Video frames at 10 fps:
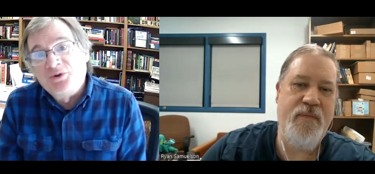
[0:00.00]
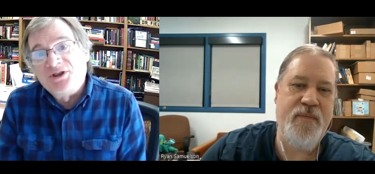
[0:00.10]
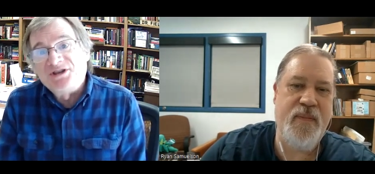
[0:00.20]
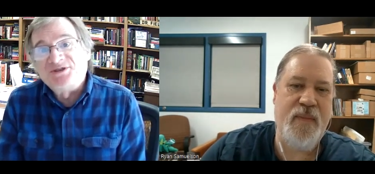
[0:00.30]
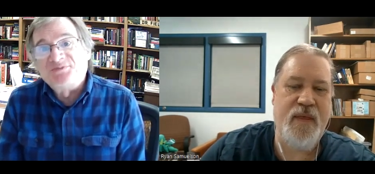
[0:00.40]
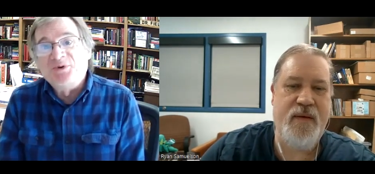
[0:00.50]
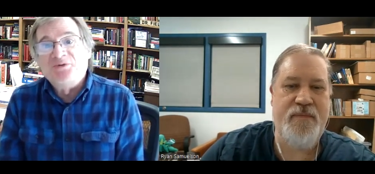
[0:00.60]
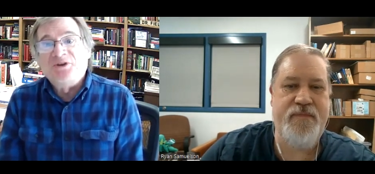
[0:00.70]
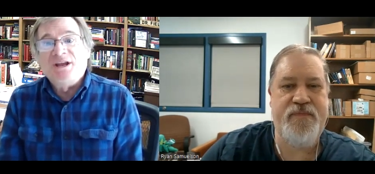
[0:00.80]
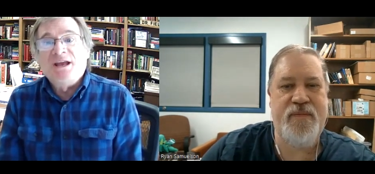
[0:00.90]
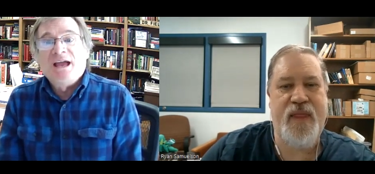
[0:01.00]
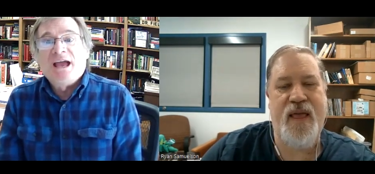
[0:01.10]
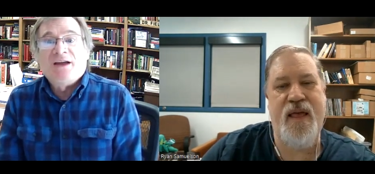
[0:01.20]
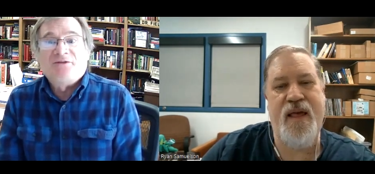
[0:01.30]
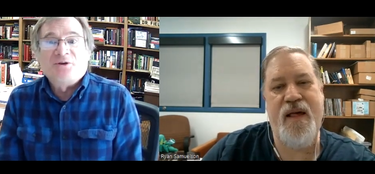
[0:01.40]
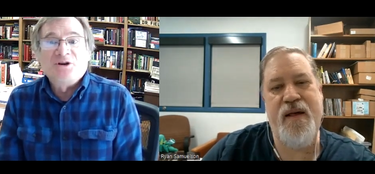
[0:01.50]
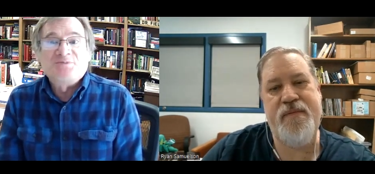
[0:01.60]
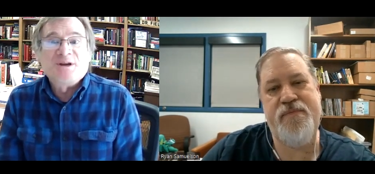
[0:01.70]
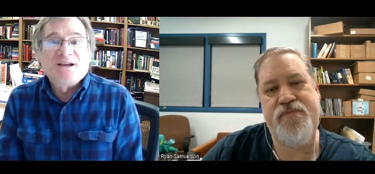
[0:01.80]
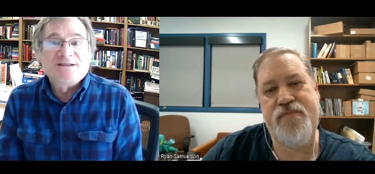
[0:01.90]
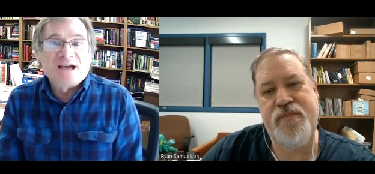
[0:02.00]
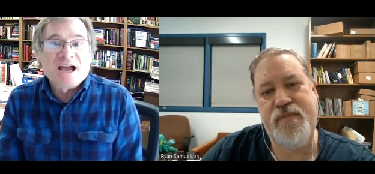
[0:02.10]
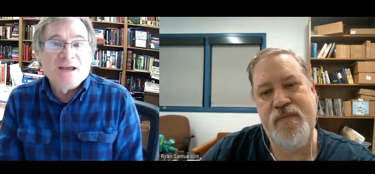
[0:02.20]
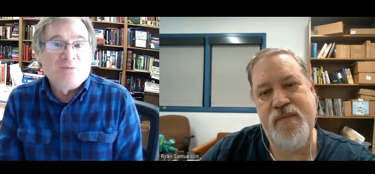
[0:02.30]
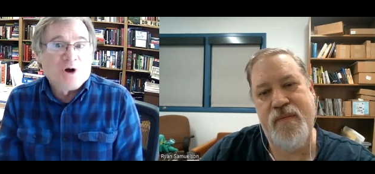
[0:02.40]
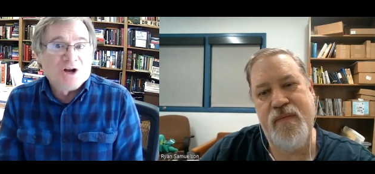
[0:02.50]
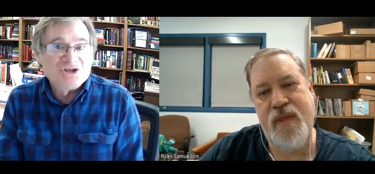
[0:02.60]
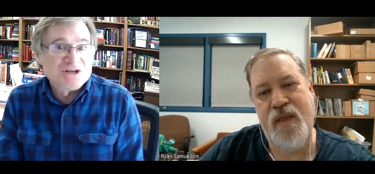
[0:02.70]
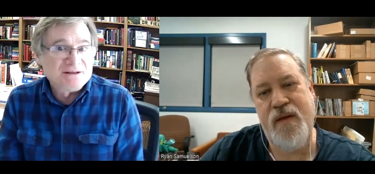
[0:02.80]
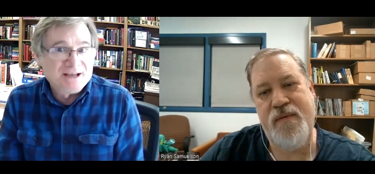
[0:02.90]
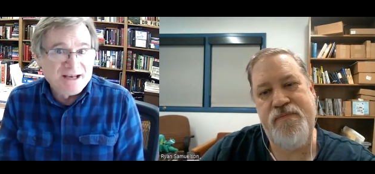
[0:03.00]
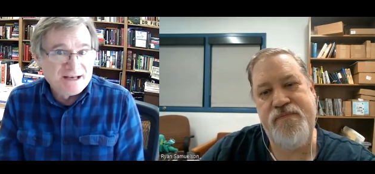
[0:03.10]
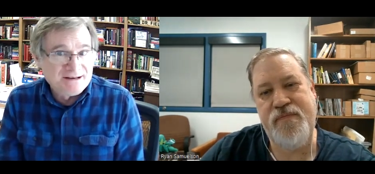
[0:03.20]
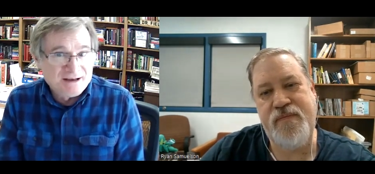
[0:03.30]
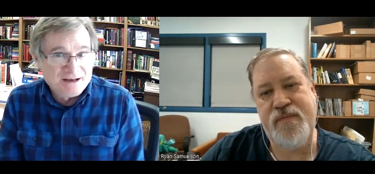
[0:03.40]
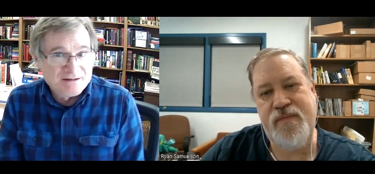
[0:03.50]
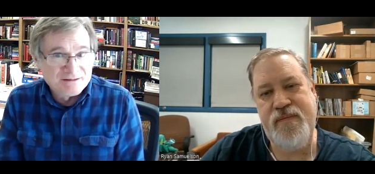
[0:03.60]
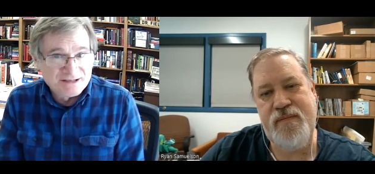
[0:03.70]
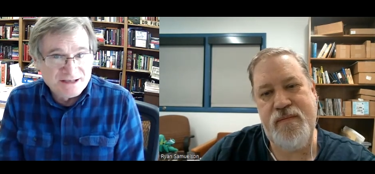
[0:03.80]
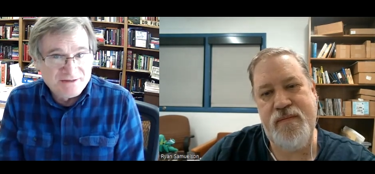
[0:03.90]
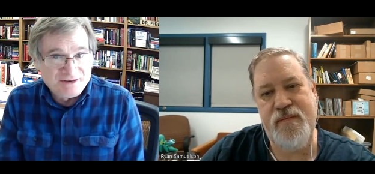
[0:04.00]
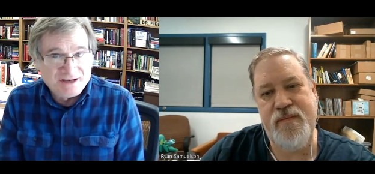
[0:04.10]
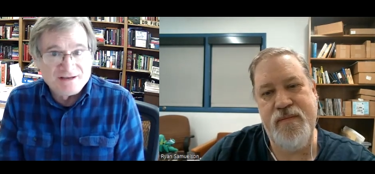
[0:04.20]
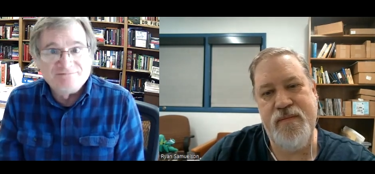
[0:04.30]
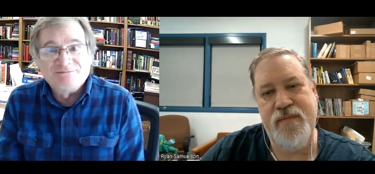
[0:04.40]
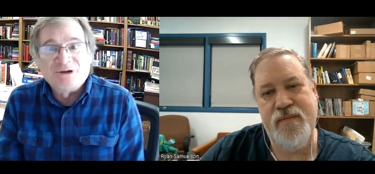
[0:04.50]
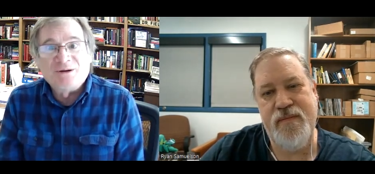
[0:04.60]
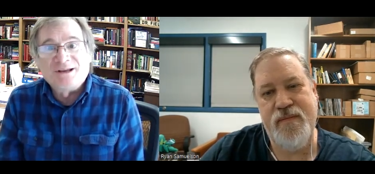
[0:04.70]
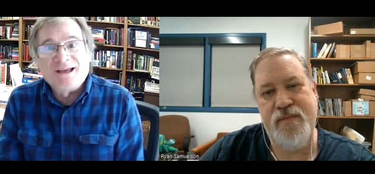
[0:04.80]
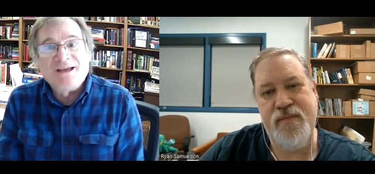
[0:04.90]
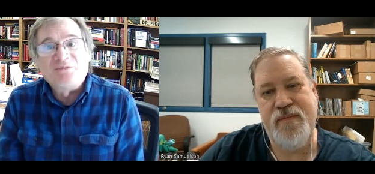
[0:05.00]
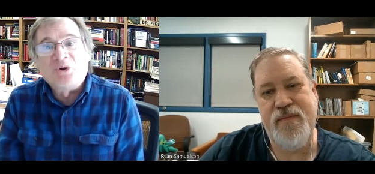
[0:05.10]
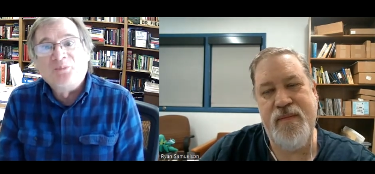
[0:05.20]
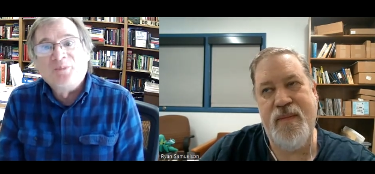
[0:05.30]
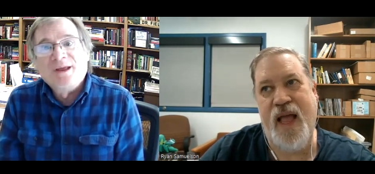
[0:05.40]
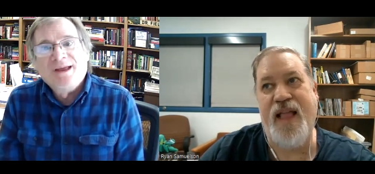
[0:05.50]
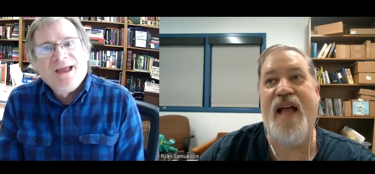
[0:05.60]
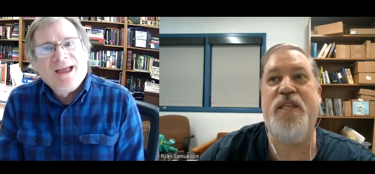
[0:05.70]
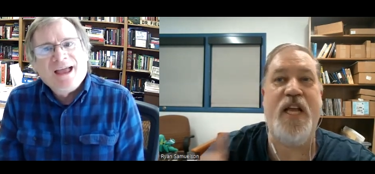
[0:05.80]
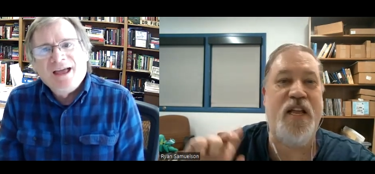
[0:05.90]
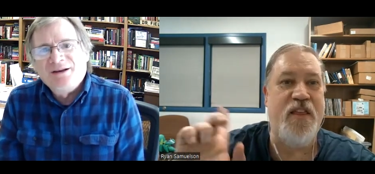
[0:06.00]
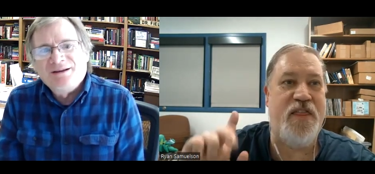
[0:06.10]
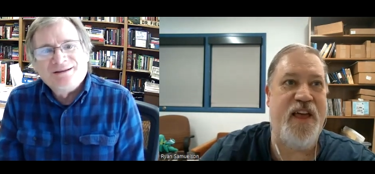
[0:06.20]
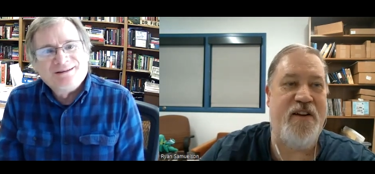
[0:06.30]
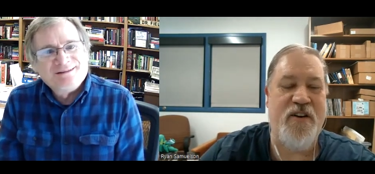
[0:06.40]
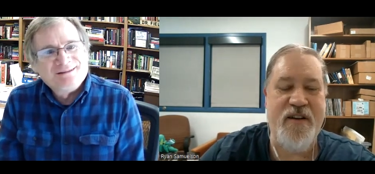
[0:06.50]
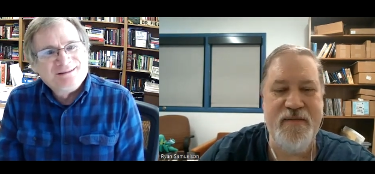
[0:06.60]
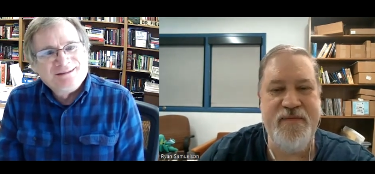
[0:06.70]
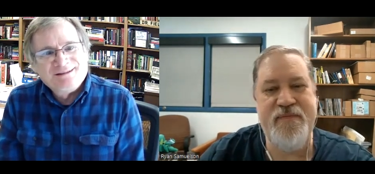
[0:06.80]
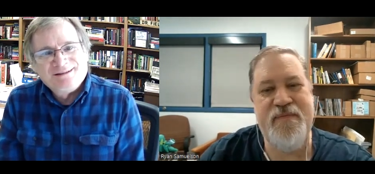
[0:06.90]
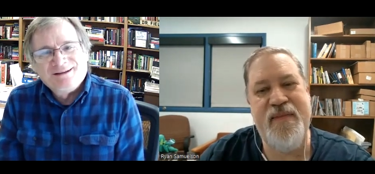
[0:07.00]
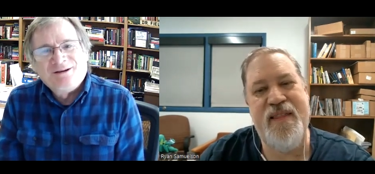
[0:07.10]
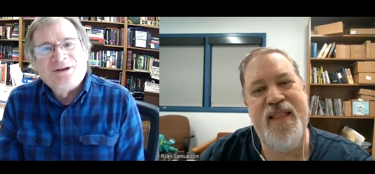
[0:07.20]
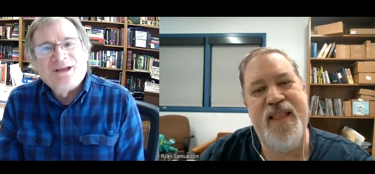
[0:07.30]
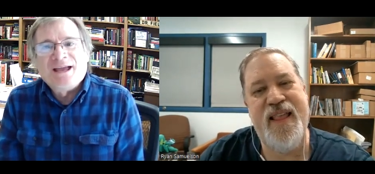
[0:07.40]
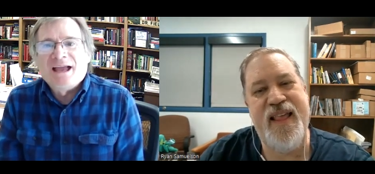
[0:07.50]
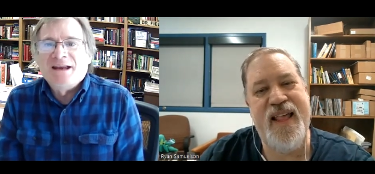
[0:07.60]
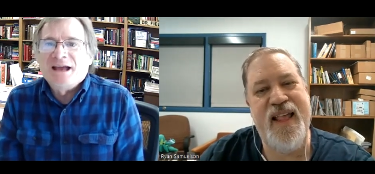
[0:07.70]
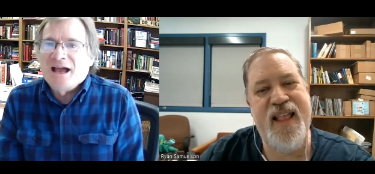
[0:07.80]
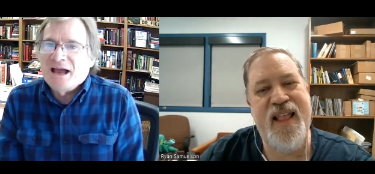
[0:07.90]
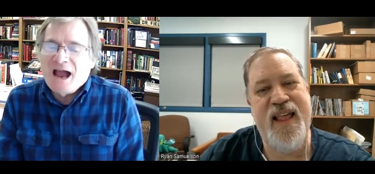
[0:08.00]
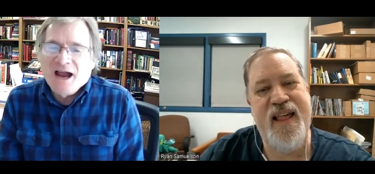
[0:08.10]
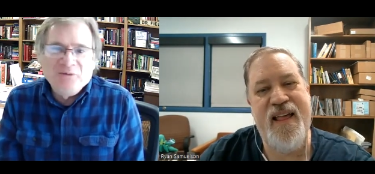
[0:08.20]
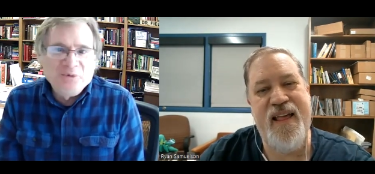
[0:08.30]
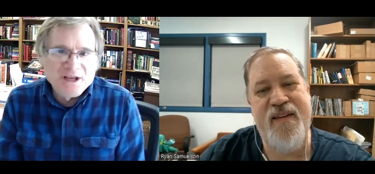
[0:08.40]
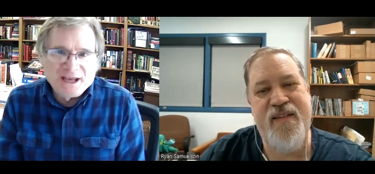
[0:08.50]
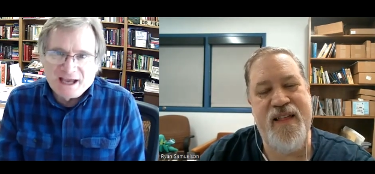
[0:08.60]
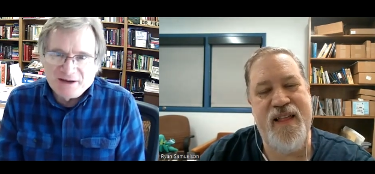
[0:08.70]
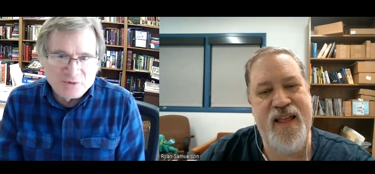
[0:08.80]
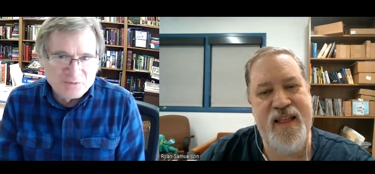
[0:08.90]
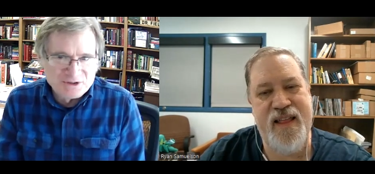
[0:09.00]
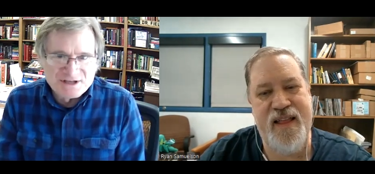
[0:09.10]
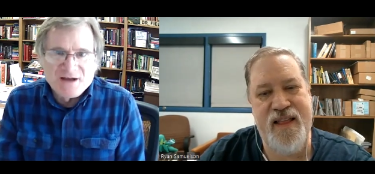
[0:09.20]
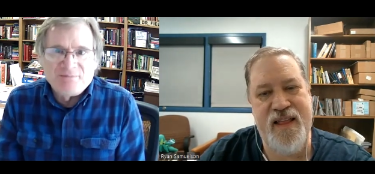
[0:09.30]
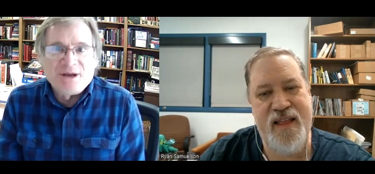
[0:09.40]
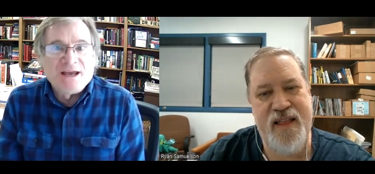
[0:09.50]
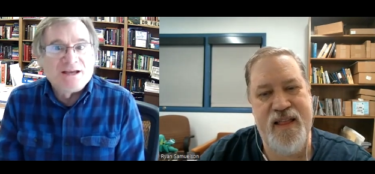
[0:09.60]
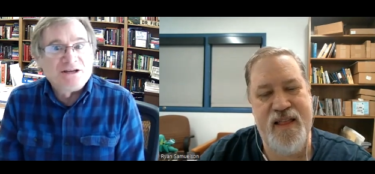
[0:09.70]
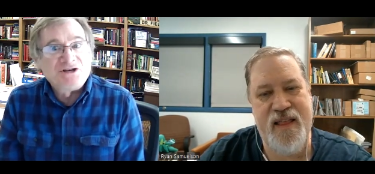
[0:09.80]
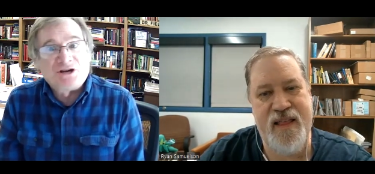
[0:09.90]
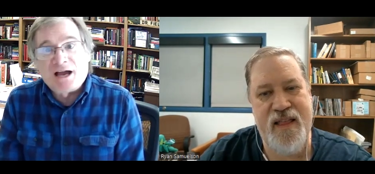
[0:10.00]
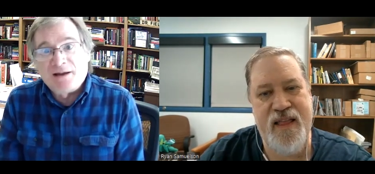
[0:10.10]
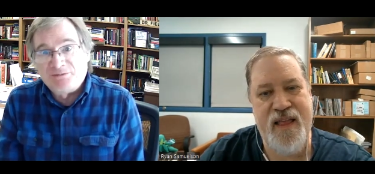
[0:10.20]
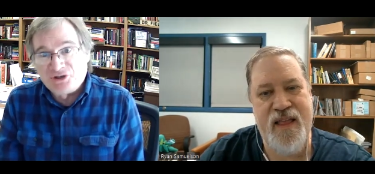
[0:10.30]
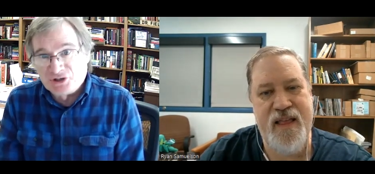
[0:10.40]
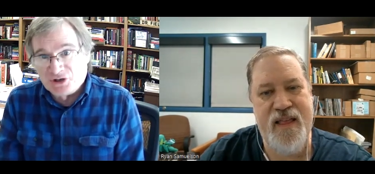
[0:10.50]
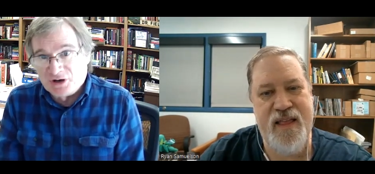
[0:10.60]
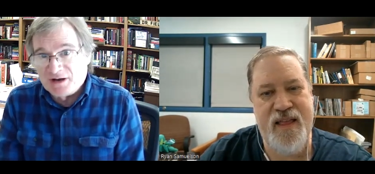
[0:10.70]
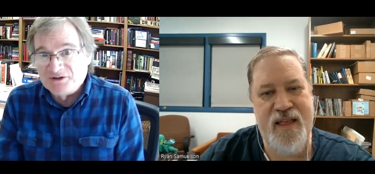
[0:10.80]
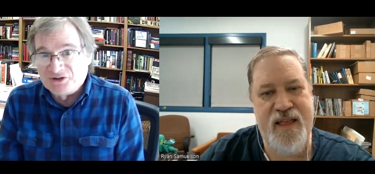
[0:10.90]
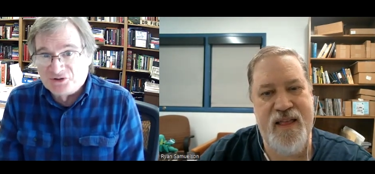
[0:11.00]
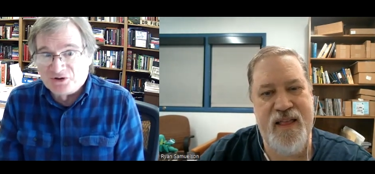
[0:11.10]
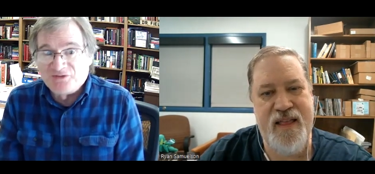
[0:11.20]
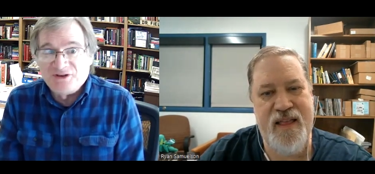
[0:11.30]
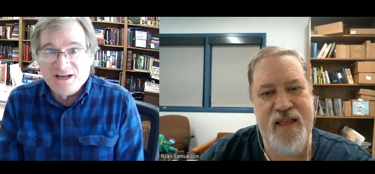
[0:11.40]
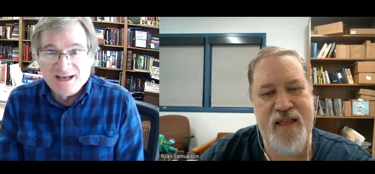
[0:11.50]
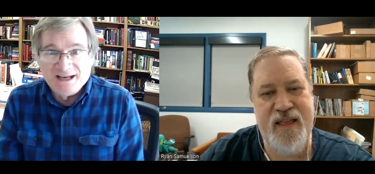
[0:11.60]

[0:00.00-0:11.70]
Speaker 1: with this movie at first because I had watched it late at night on TV on cable, and
Speaker 2: I had seen it in the theater.
Speaker 1: Okay, and I, I really had, was not paying attention. I'm sure I was drifting